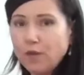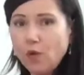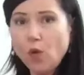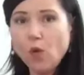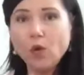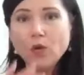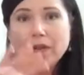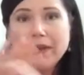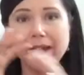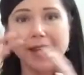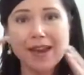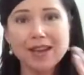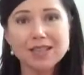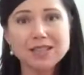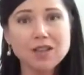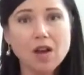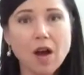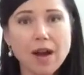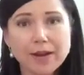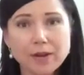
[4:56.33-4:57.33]
for the hair
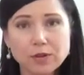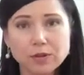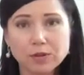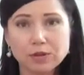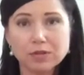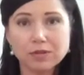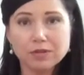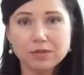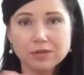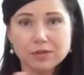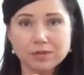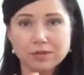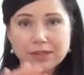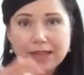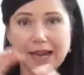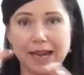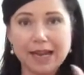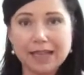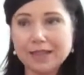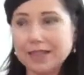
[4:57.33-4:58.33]
cycle.
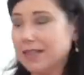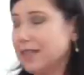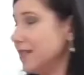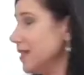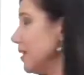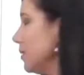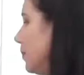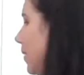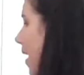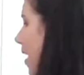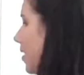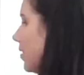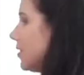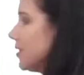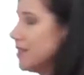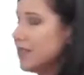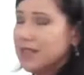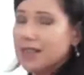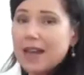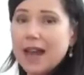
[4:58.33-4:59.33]
Okay, this is
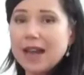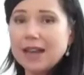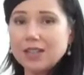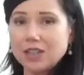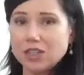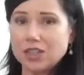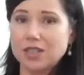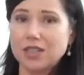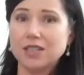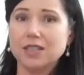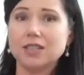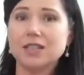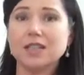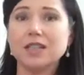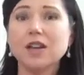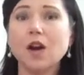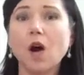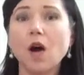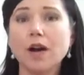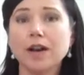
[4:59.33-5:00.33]
about DHT,
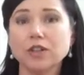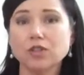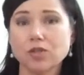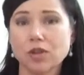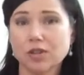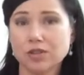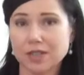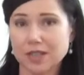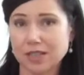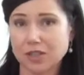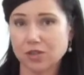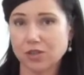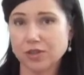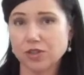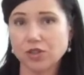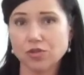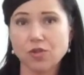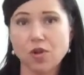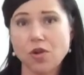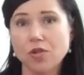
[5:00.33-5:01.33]

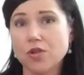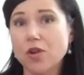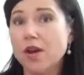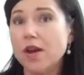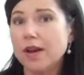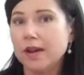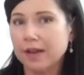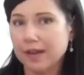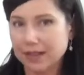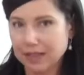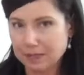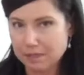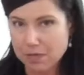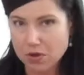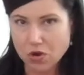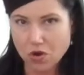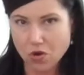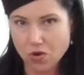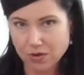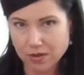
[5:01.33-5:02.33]
dihydrotestosterone. It's
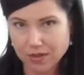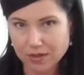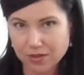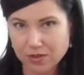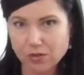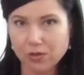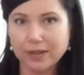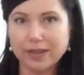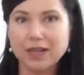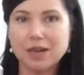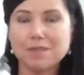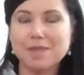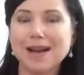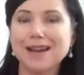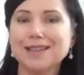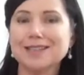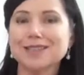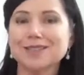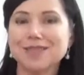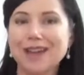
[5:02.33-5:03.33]
minoxidil in a
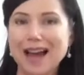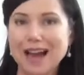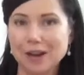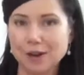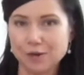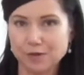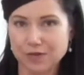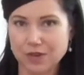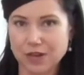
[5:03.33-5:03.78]
base of aloe